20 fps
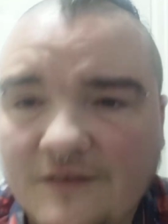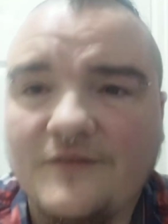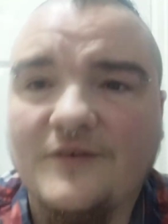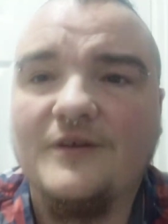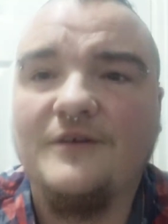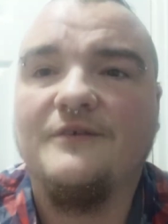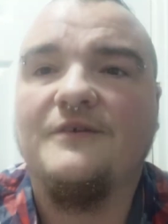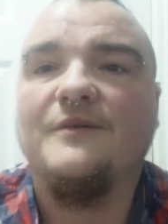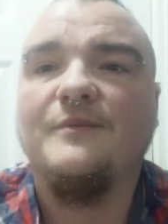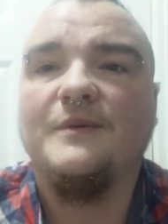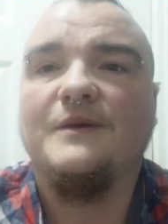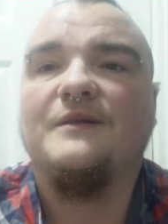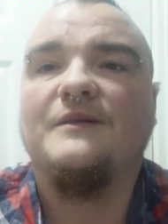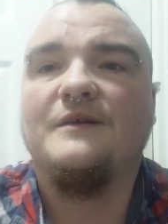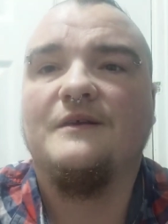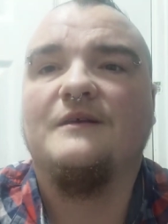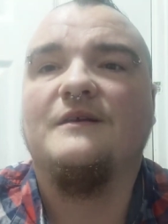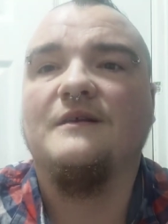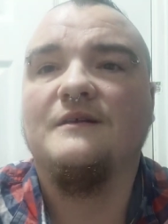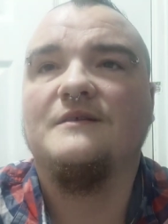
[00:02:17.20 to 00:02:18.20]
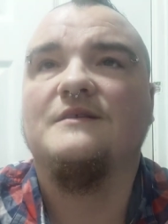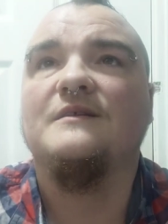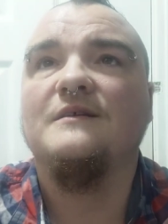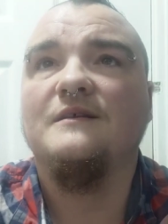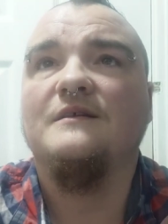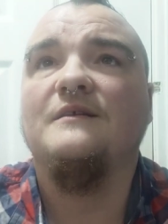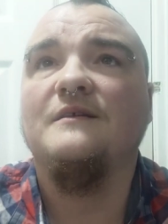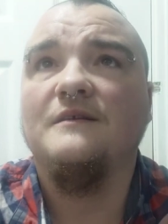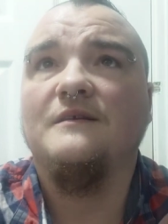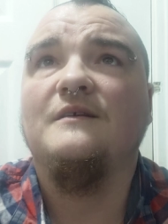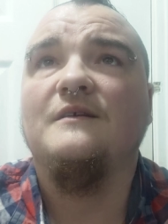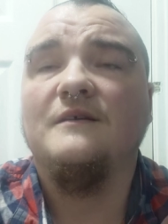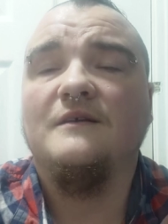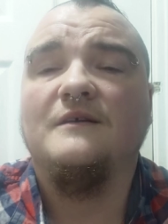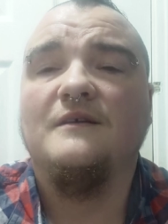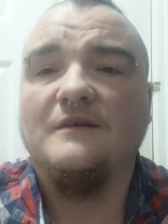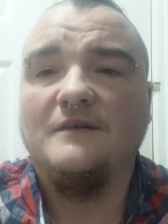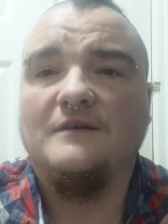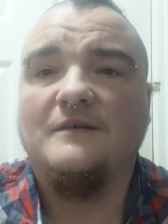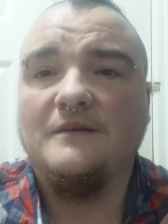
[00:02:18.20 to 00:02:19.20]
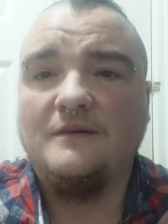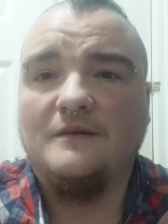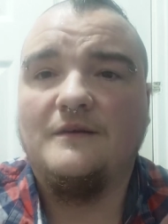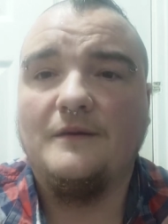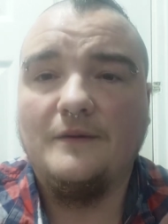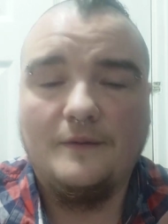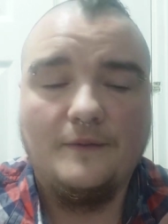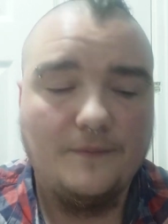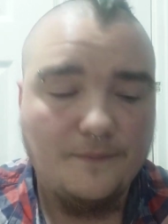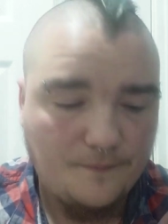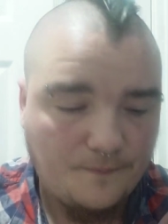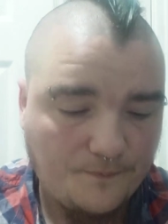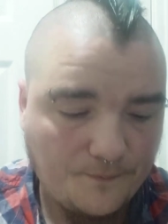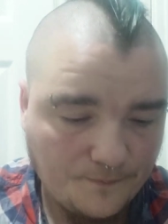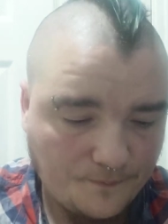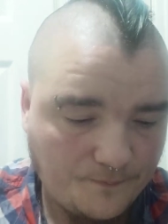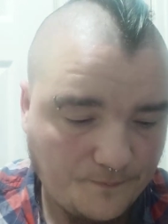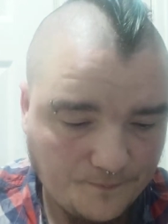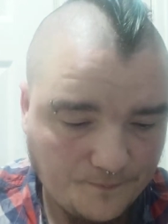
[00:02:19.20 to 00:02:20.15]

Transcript: love hearing about that kind of thing. Um,